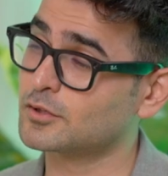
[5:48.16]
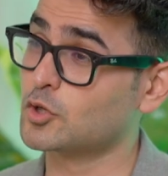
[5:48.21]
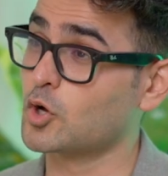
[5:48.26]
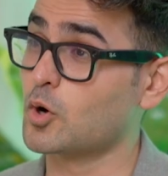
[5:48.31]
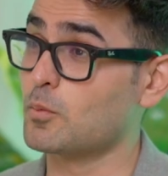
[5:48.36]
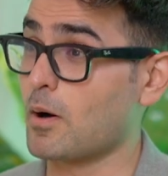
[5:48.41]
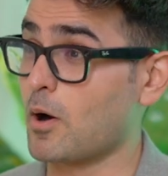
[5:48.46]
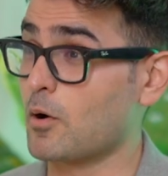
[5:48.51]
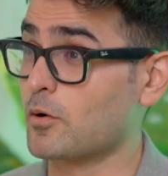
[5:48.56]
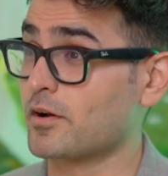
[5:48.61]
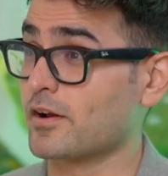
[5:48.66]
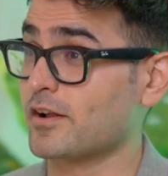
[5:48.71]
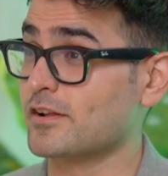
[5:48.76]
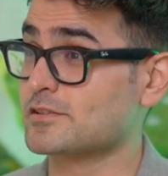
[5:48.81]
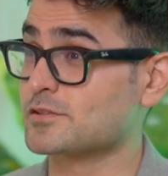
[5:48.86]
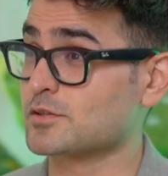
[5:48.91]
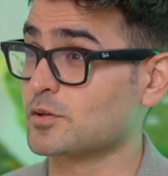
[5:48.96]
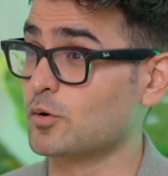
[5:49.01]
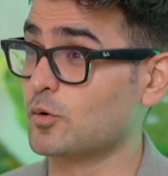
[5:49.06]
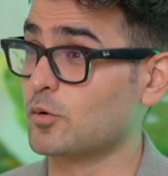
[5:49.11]
No
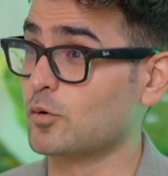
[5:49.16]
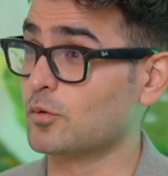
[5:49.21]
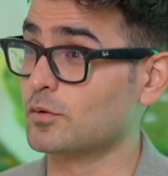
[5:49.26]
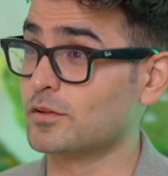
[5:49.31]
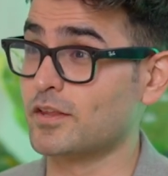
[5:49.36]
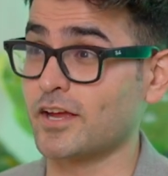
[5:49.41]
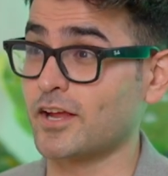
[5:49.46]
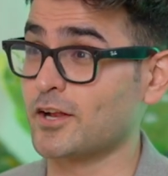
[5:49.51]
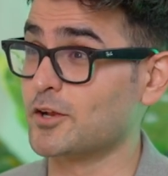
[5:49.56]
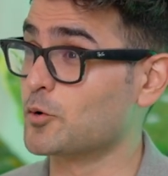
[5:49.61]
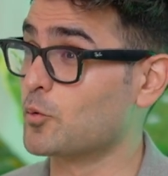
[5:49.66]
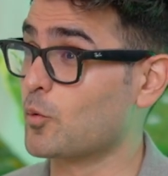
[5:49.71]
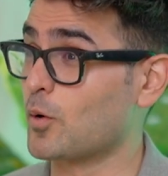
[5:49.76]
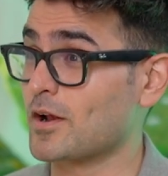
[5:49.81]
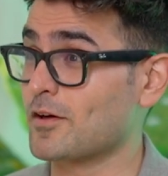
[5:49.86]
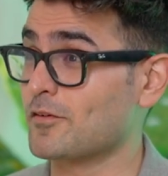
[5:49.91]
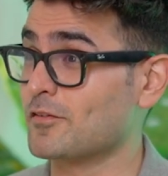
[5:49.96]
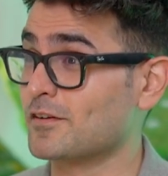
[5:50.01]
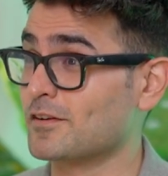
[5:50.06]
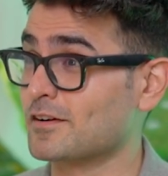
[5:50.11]
boundaries, so they can do
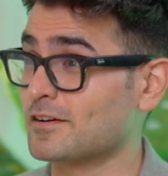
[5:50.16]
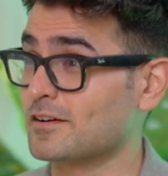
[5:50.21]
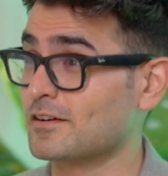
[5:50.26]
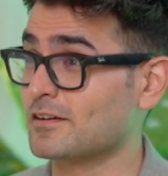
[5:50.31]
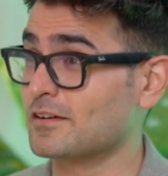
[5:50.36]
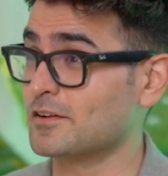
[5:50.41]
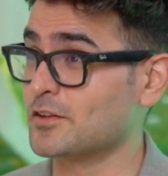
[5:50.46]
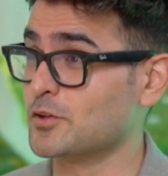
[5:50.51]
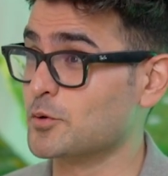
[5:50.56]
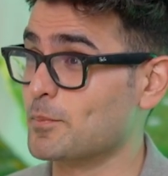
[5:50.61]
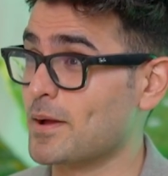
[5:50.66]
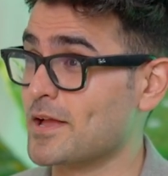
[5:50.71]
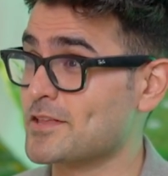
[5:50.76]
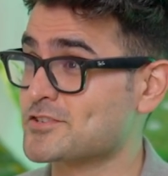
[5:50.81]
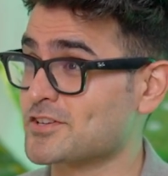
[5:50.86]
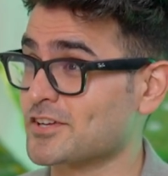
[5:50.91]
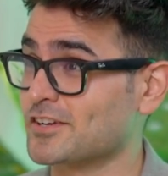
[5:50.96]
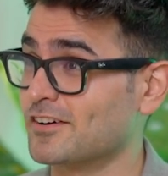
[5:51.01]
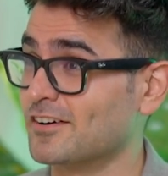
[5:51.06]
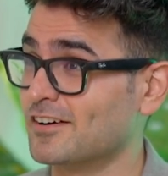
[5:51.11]
whatever you
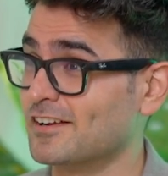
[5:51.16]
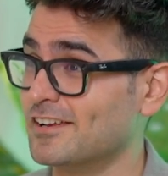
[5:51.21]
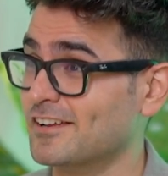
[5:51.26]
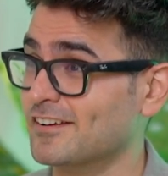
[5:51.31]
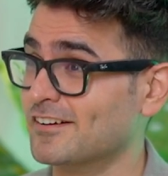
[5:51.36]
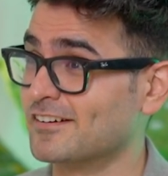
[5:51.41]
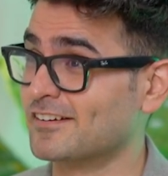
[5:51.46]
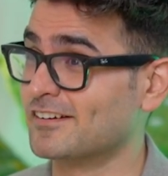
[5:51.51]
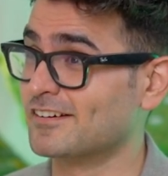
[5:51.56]
mentioned earlier.